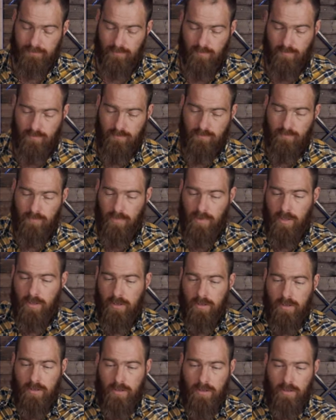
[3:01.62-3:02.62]

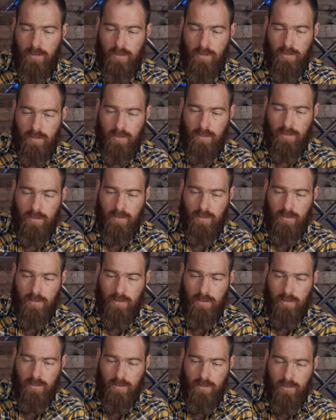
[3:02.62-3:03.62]

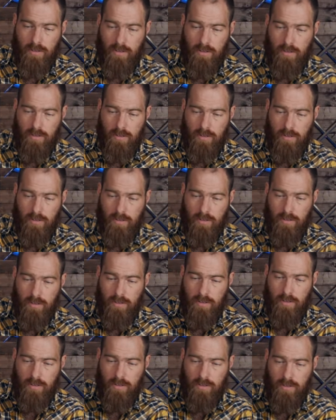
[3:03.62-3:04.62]

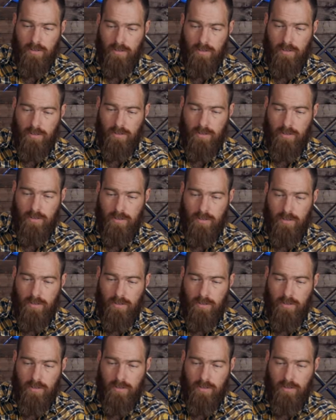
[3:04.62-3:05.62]

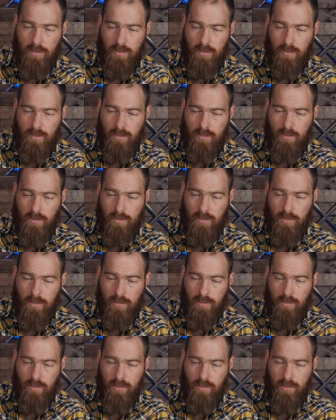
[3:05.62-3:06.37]
(no one is talking)